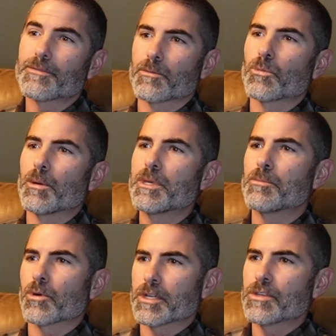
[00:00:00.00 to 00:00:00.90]
from what
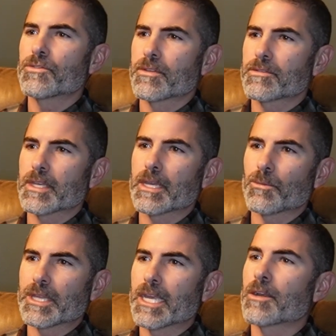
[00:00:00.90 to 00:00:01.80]
people are used to seeing
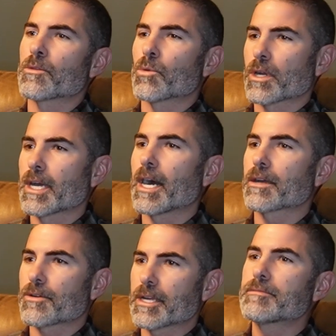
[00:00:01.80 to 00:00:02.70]
when they hear the word
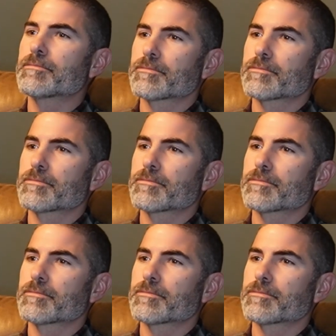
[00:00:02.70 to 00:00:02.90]
concrete.